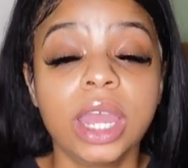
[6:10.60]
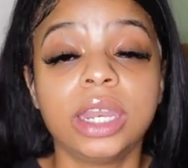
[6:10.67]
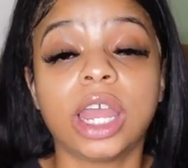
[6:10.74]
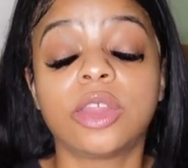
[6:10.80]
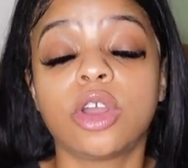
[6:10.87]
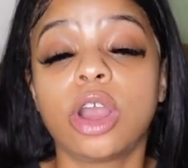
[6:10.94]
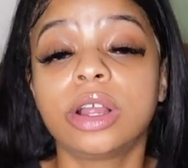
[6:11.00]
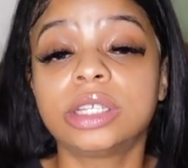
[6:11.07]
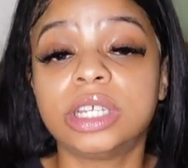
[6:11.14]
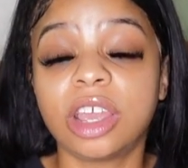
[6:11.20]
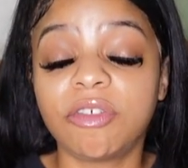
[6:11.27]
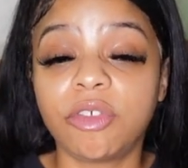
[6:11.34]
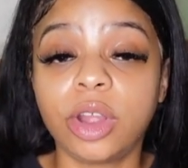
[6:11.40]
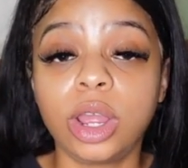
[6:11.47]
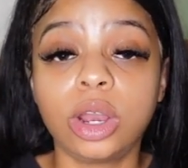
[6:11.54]
Now, there are
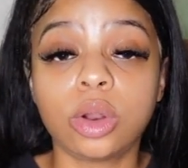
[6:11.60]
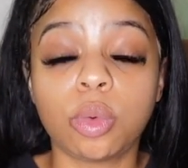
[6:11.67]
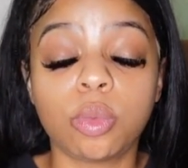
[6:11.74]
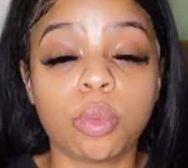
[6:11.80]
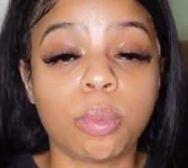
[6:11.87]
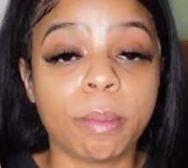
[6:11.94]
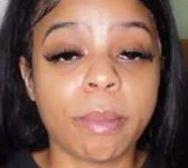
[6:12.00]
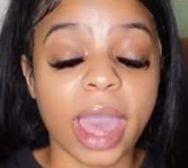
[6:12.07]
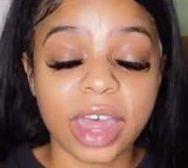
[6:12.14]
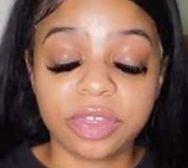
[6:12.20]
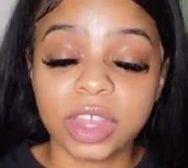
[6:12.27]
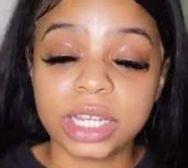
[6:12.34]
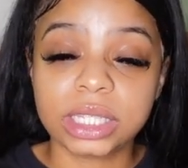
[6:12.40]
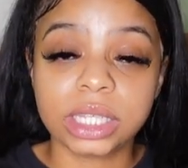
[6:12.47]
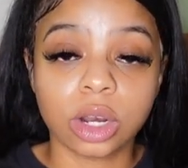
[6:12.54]
different
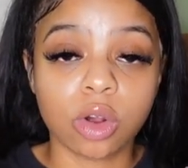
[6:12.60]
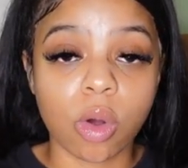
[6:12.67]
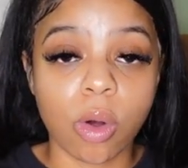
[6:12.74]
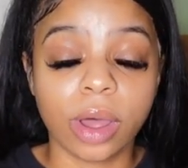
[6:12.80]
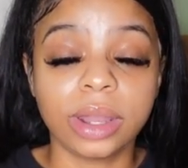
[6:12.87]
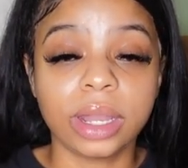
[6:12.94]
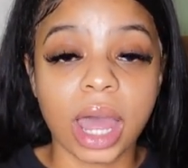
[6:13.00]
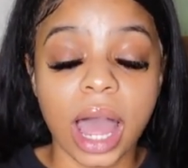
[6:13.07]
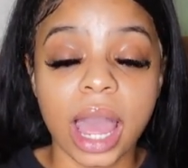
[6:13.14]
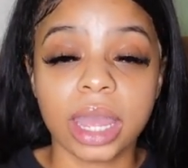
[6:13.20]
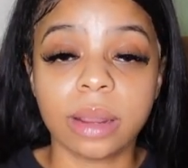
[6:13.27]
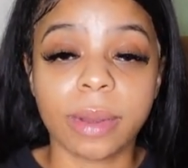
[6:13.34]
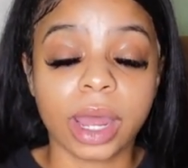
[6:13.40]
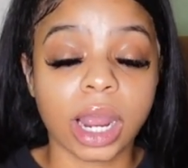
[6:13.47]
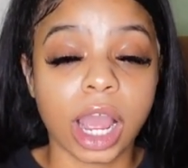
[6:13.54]
methods that are online
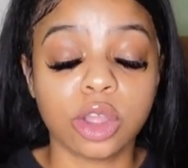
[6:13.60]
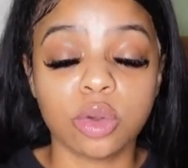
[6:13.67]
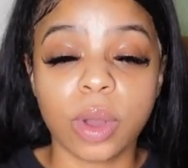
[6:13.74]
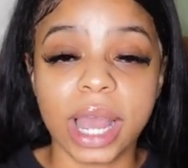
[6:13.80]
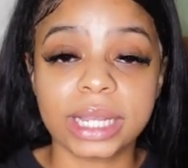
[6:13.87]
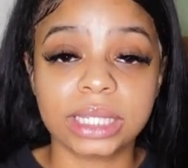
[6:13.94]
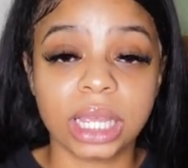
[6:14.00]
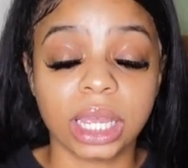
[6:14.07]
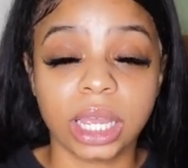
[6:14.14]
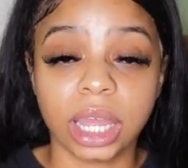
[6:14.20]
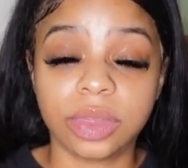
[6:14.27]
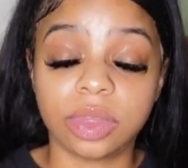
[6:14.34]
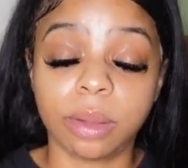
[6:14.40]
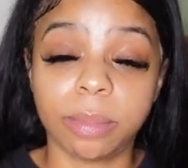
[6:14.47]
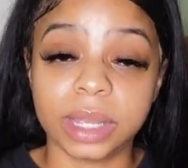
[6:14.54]
about how you guys can
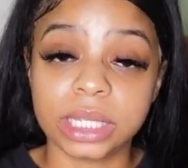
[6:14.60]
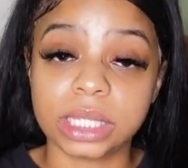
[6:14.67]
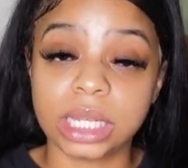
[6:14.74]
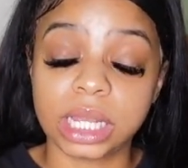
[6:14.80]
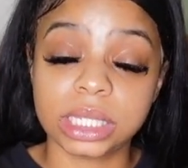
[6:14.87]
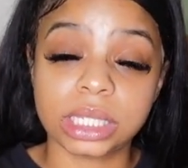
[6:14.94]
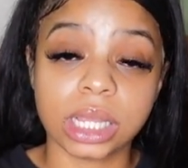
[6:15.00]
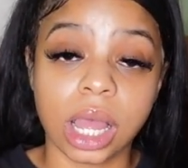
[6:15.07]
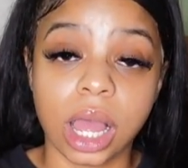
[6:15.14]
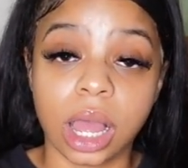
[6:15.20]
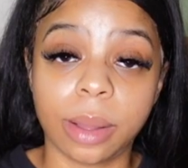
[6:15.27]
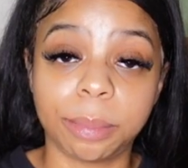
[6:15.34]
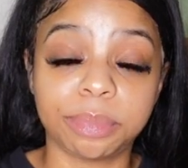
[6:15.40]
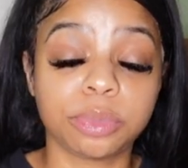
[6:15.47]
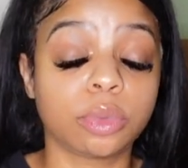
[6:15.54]
get the business,
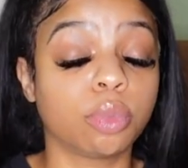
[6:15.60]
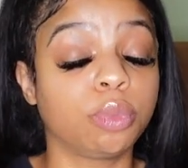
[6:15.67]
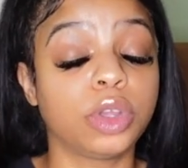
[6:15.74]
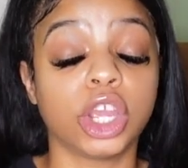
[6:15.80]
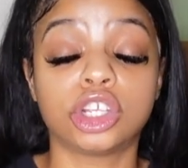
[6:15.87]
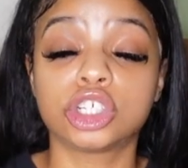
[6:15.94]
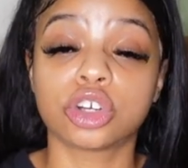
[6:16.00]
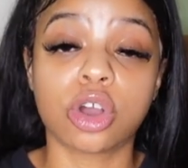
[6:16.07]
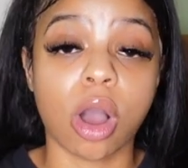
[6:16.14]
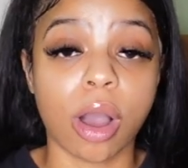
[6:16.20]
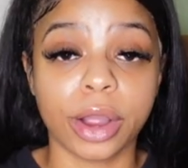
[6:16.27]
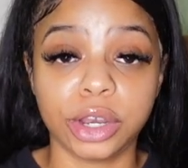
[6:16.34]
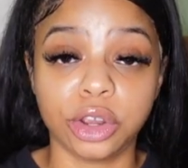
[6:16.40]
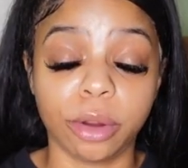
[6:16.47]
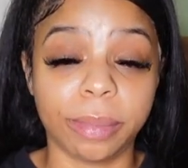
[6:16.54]
um, get your
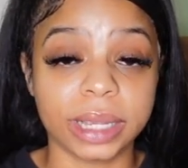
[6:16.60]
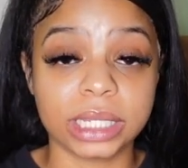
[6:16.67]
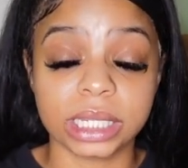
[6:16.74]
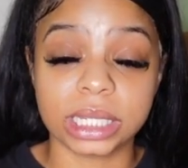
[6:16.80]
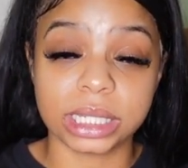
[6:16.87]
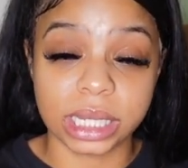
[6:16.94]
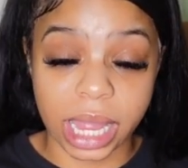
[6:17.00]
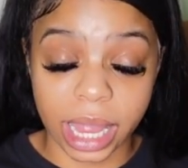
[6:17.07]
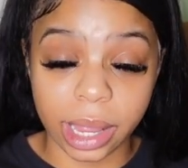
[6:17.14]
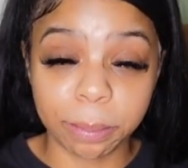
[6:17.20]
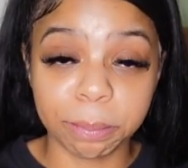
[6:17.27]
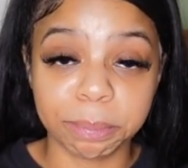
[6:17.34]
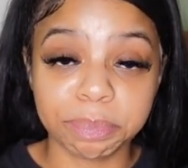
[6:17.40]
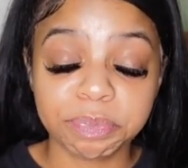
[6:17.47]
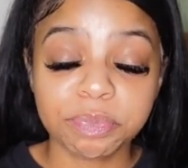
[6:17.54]
car in your business
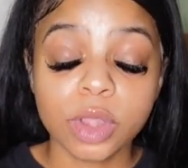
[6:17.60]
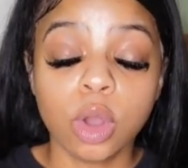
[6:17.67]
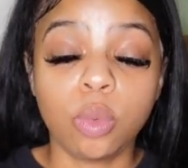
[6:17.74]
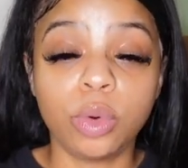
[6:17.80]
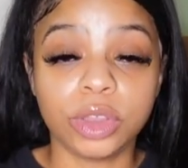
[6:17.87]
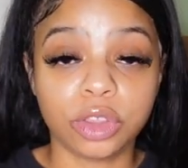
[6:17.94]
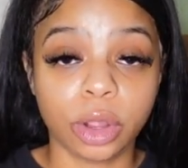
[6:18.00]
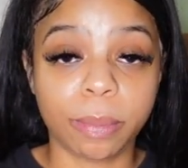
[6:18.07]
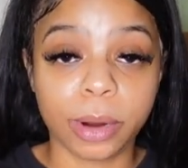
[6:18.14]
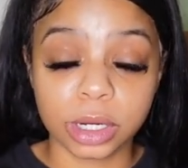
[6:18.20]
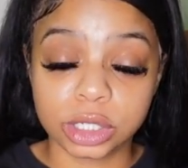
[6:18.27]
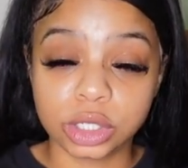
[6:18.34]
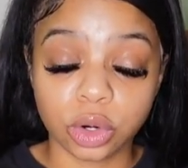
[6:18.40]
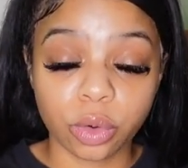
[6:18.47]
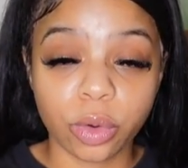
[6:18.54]
name with your
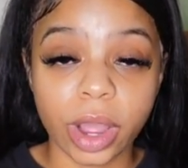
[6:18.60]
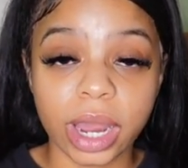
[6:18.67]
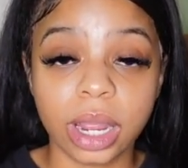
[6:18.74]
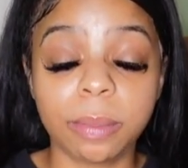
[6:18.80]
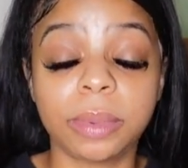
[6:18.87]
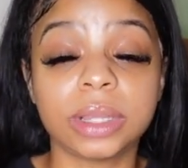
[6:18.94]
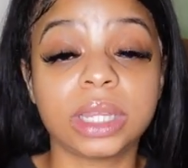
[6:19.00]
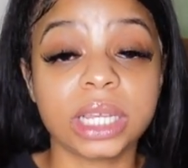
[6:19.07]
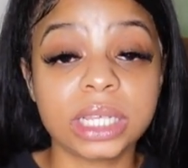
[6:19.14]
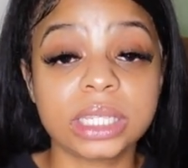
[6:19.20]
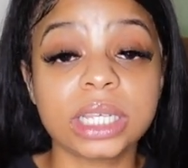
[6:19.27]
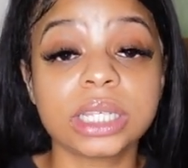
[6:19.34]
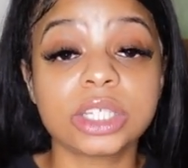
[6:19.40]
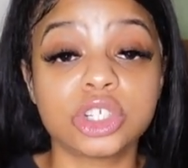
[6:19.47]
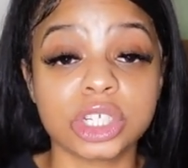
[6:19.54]
personal credit, but this
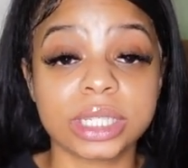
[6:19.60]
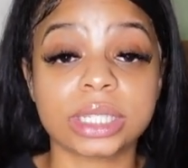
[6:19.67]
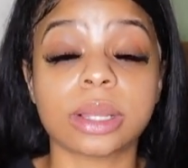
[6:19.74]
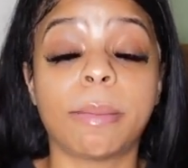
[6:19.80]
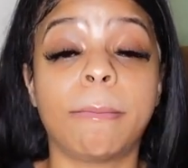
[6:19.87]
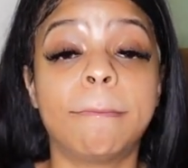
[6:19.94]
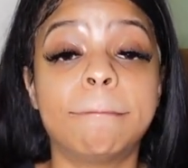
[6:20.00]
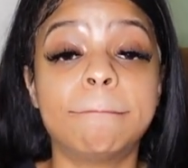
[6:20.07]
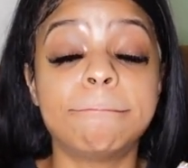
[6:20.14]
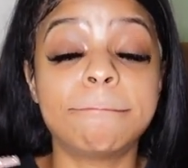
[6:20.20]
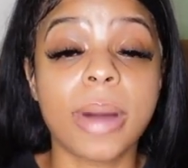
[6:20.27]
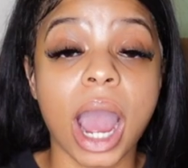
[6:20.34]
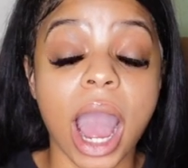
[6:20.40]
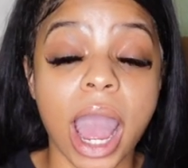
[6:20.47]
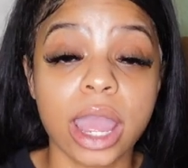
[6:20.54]
is just
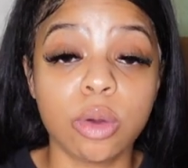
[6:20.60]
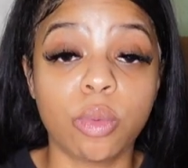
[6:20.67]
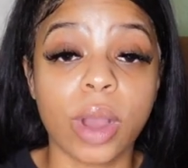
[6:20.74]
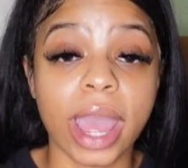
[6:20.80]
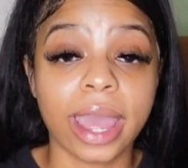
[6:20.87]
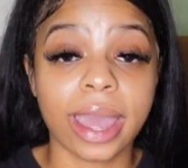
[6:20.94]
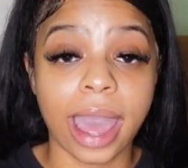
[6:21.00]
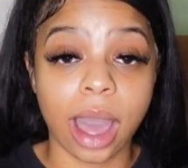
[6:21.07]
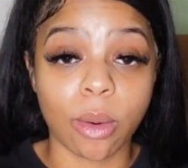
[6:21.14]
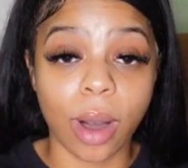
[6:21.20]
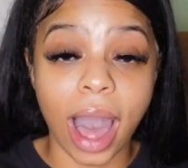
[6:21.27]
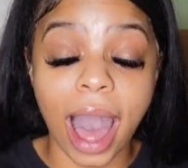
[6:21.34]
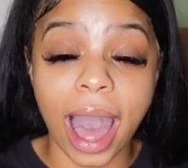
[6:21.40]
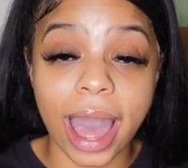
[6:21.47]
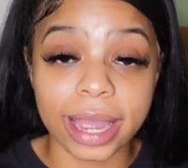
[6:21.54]
my way how
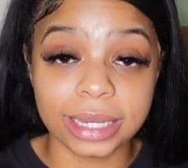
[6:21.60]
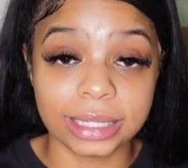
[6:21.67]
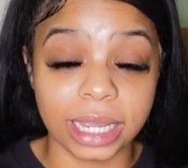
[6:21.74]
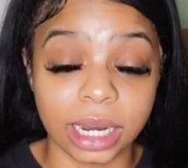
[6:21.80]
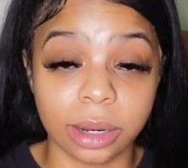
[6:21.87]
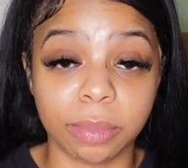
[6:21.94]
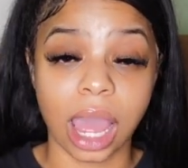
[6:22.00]
I did it.